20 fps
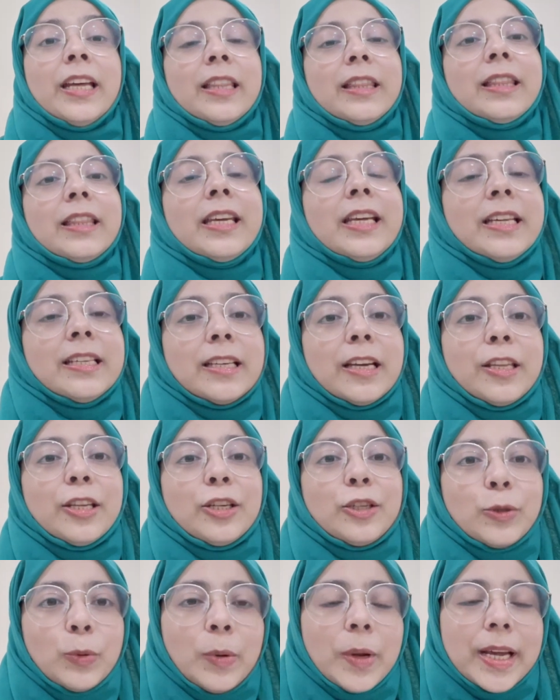These are the
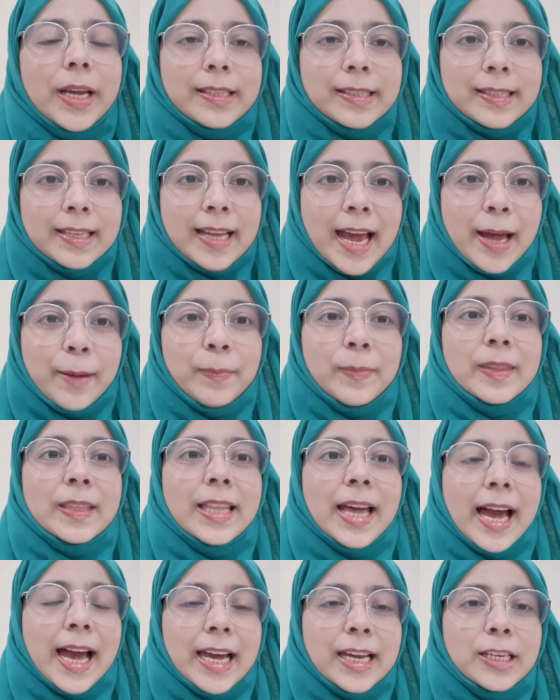two exams
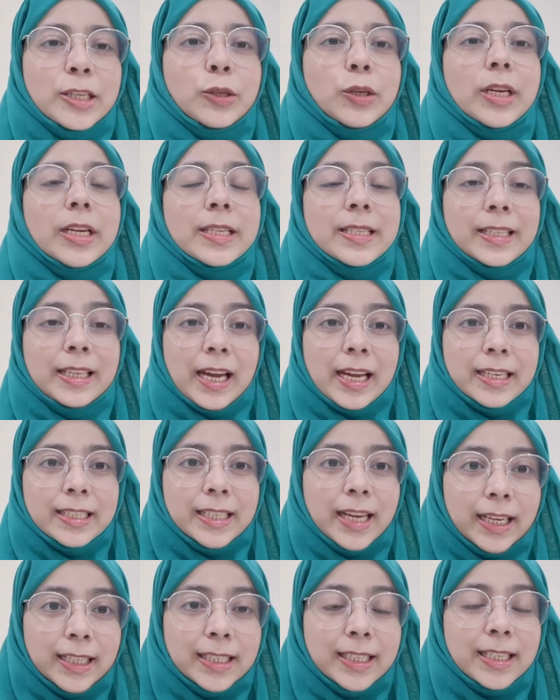that is
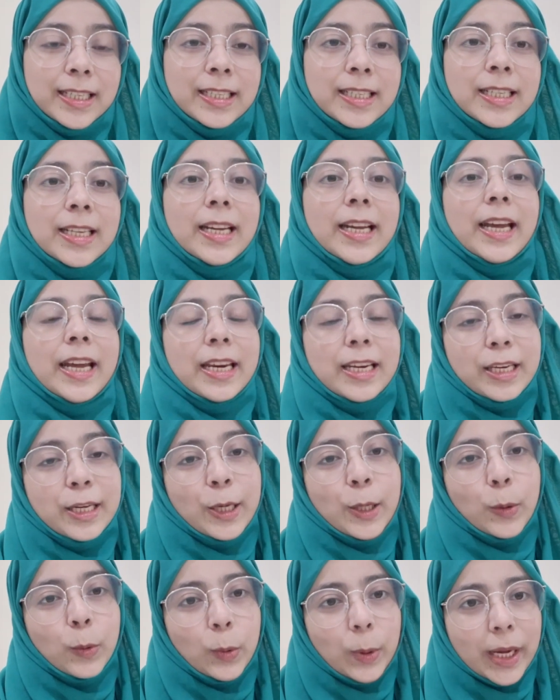conducted in
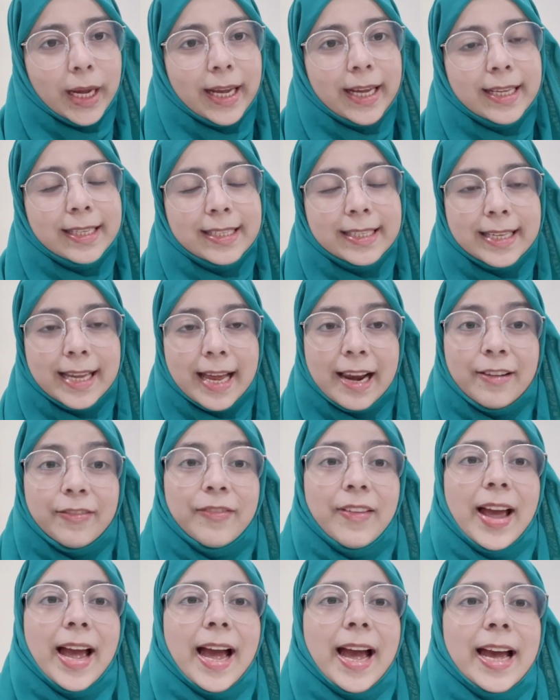UK itself,
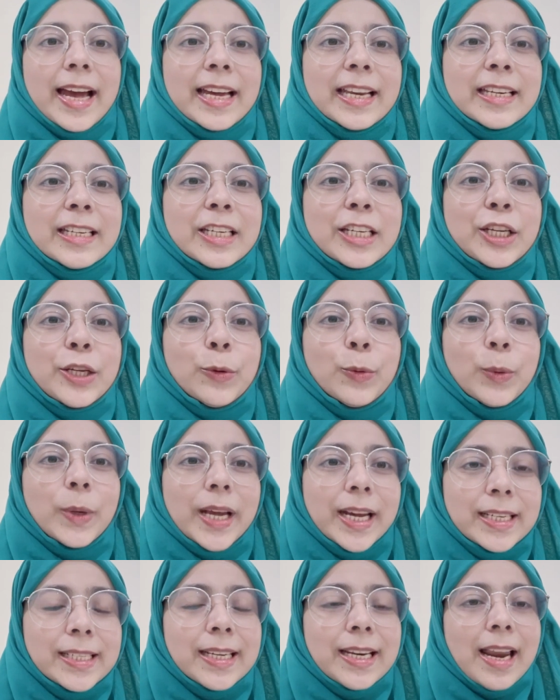and you
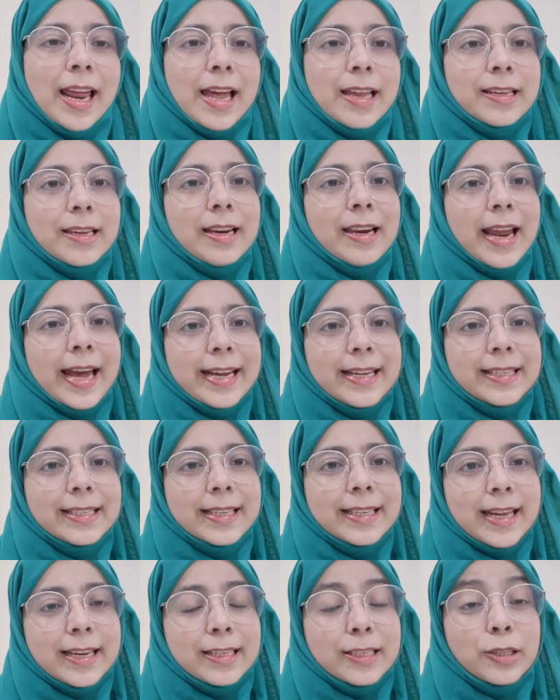get a
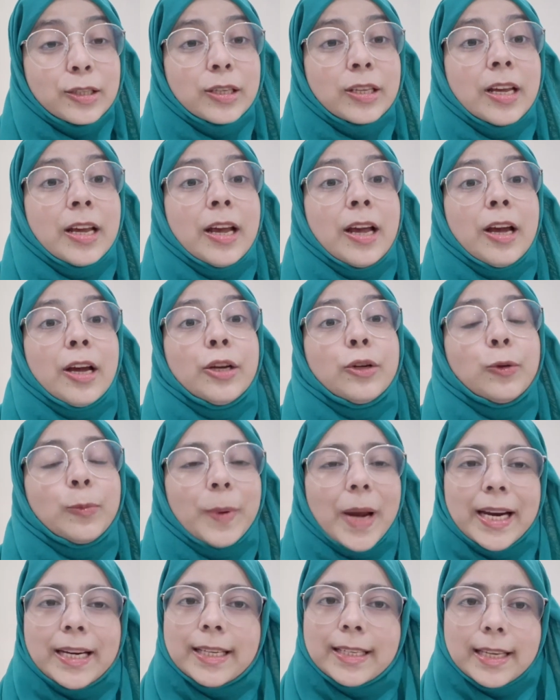license to
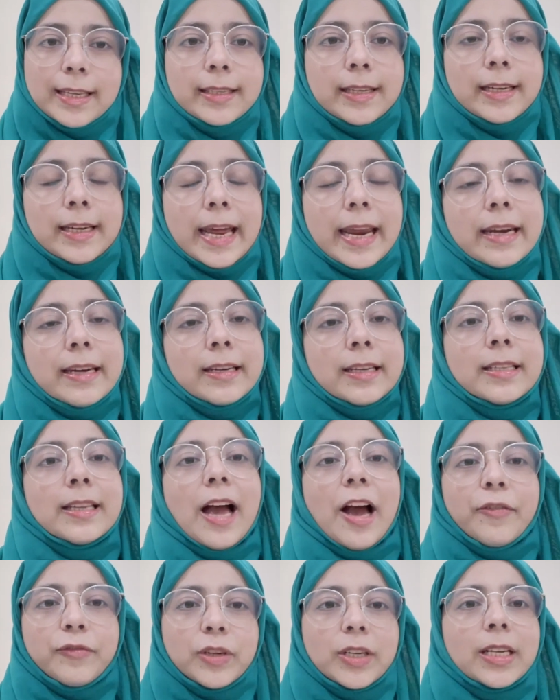practice as a dentist
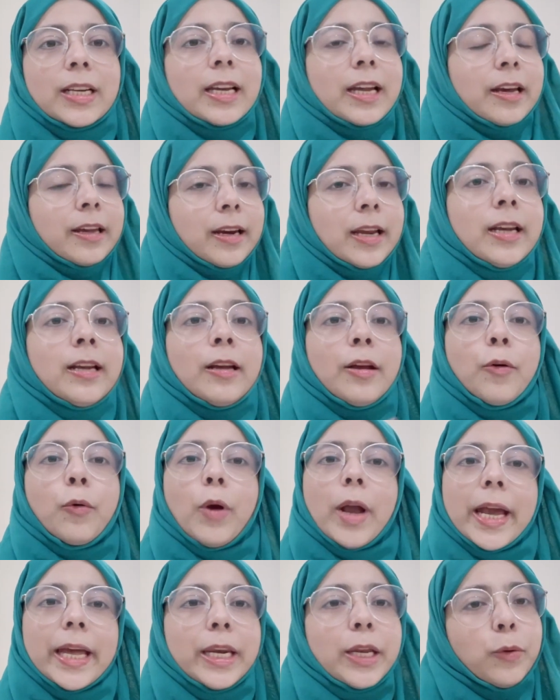after clearing
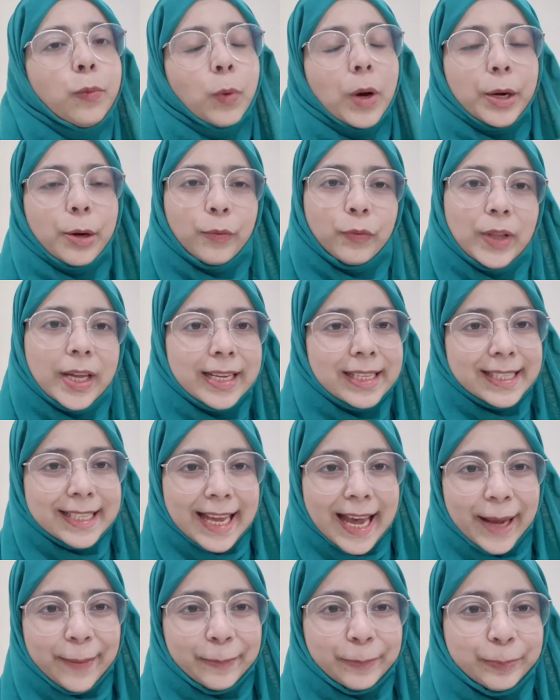any one of the
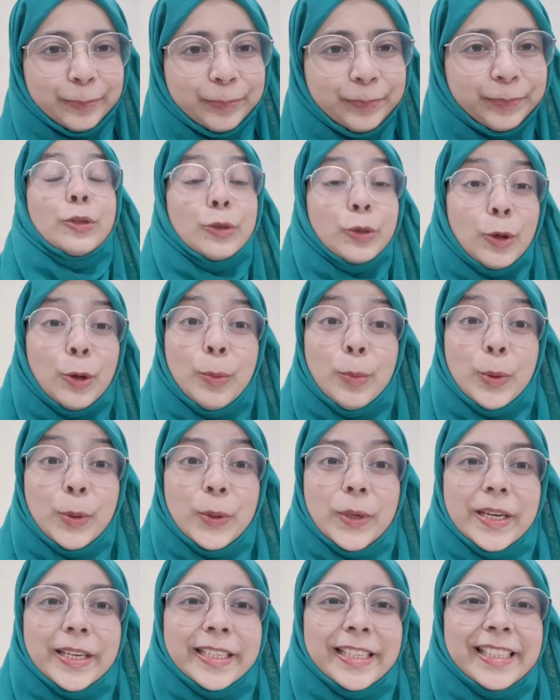exam. To know
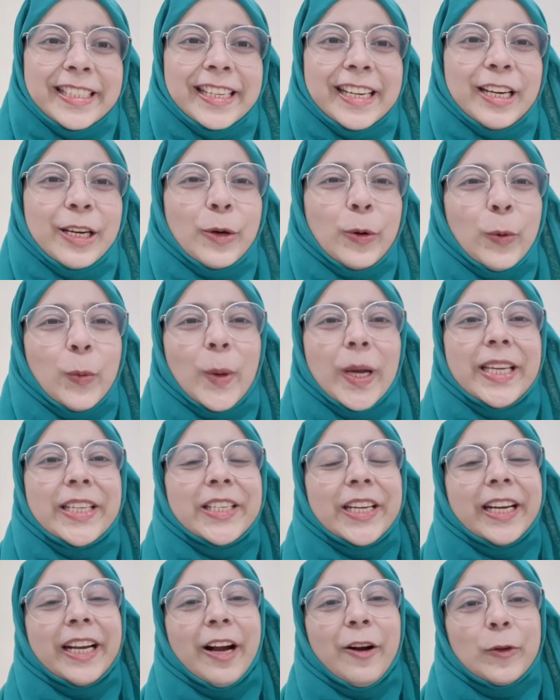more in detail, go and
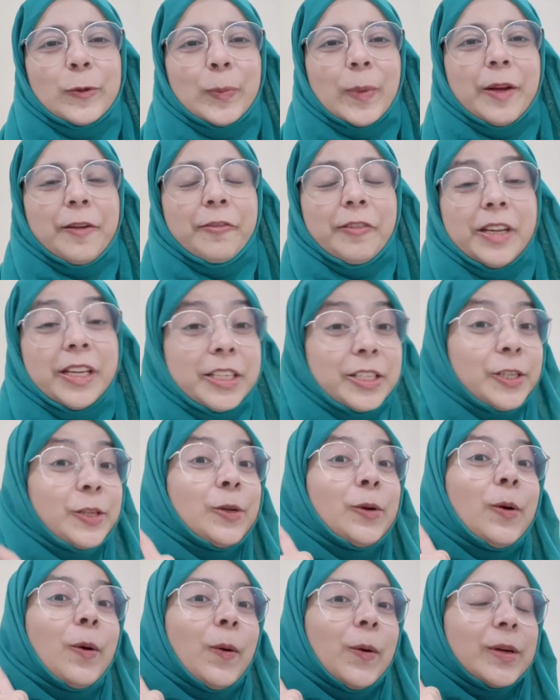check out my
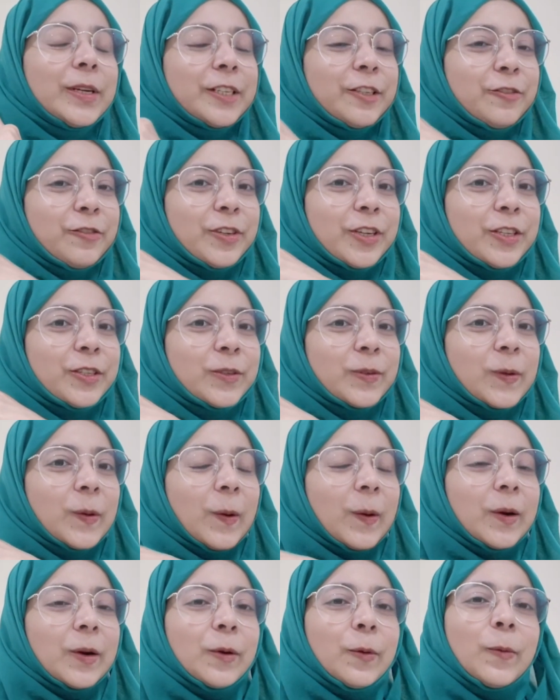video on difference
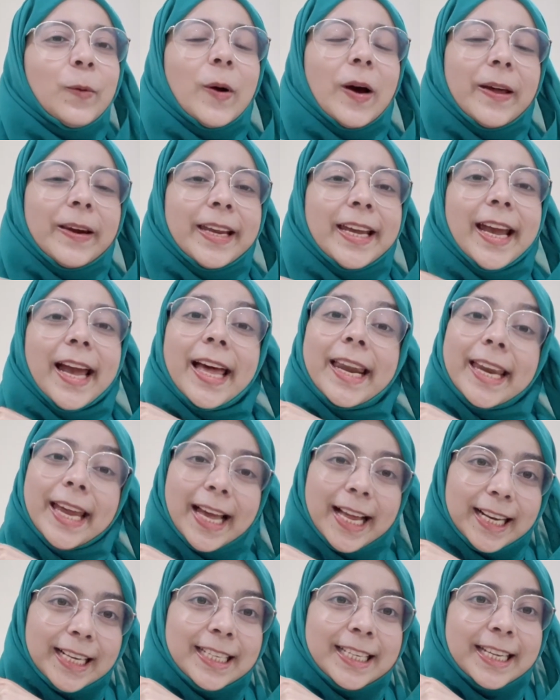on ORE and
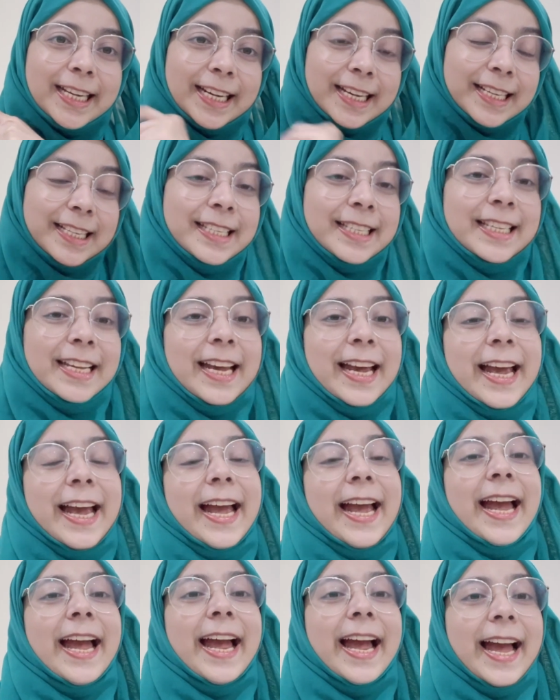LDS,
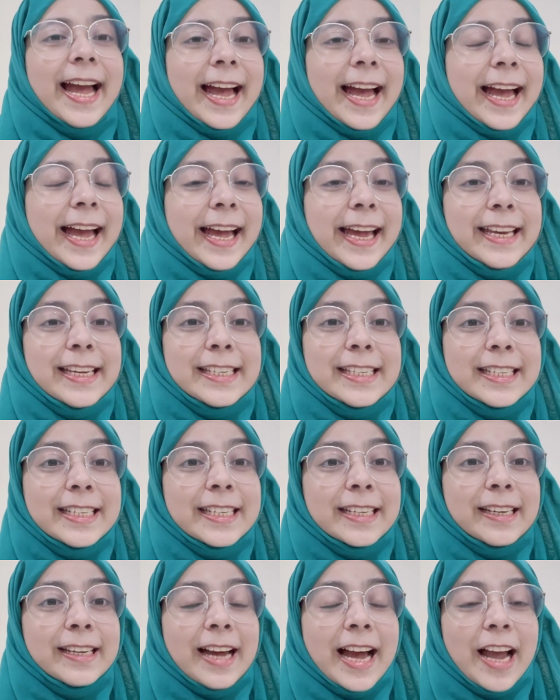and
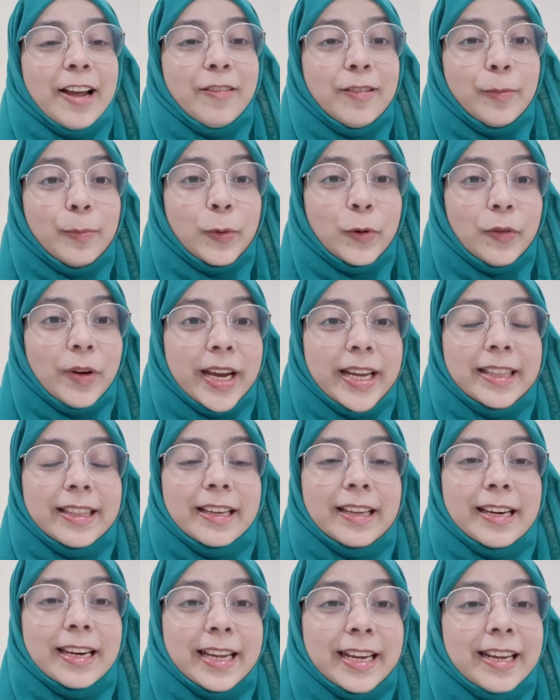I will provide
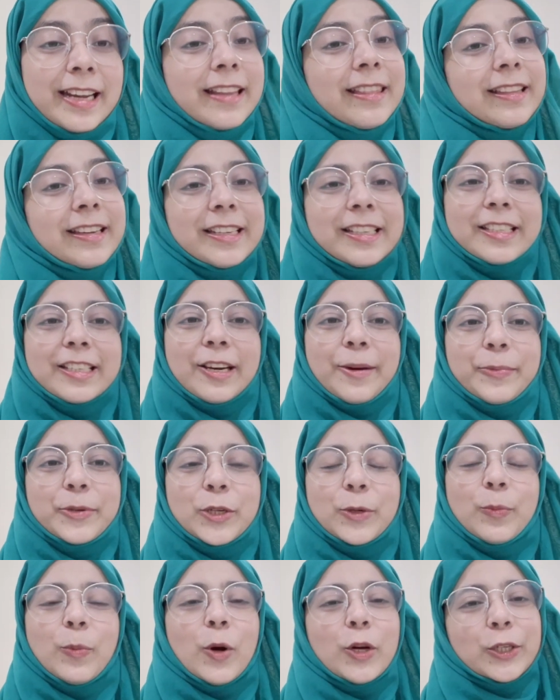the link in the
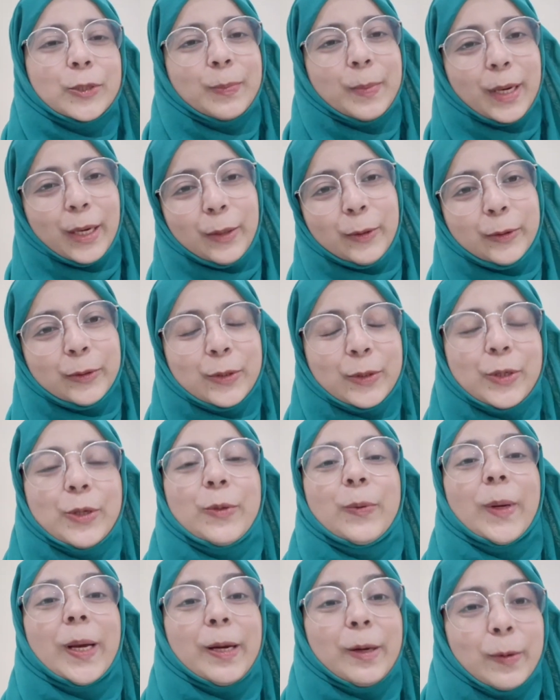description box below, so
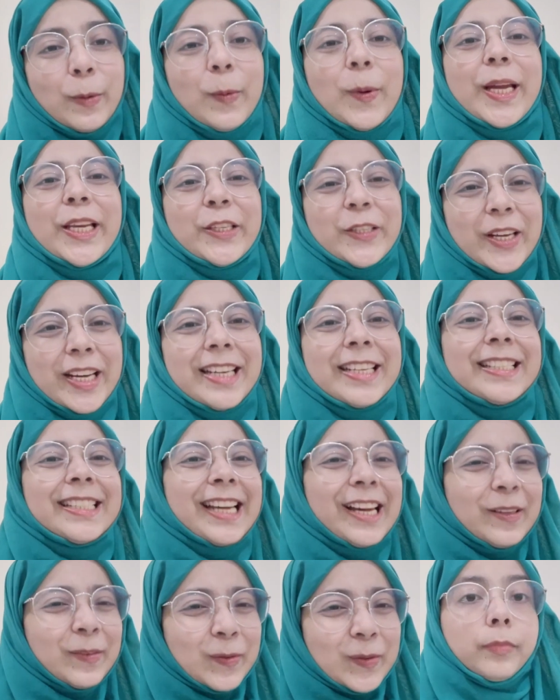you can go and check it
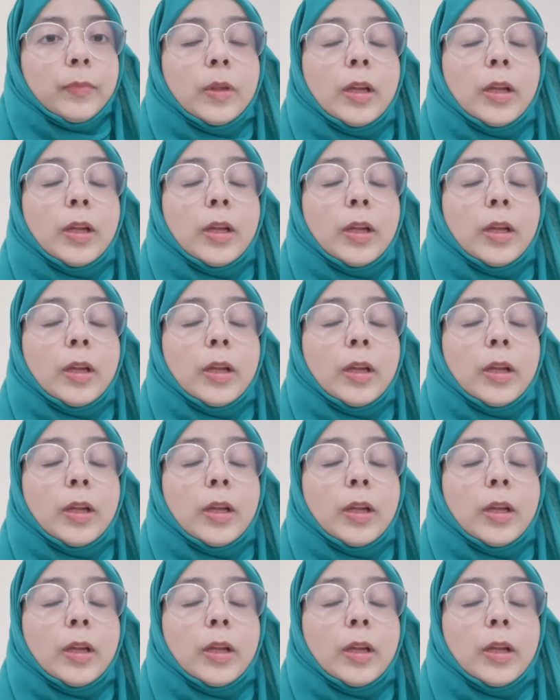out.